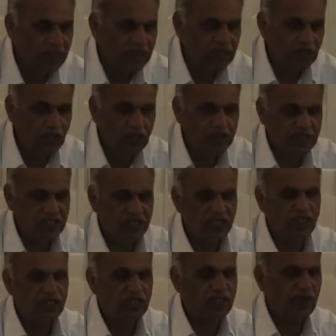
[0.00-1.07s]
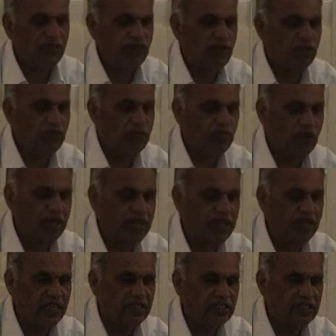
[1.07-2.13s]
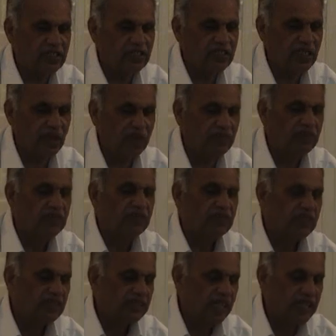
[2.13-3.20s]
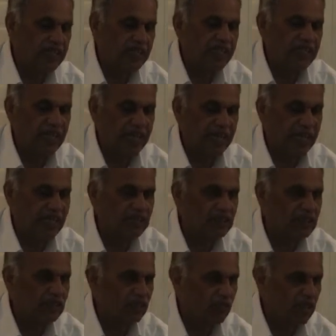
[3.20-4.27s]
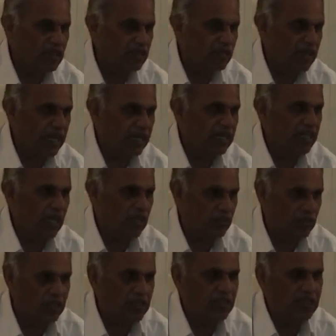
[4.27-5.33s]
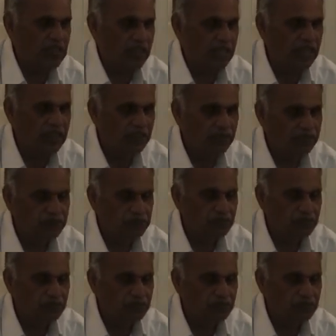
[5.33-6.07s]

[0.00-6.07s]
So since the human body consists of 10 indriyas, one mind and one intellect,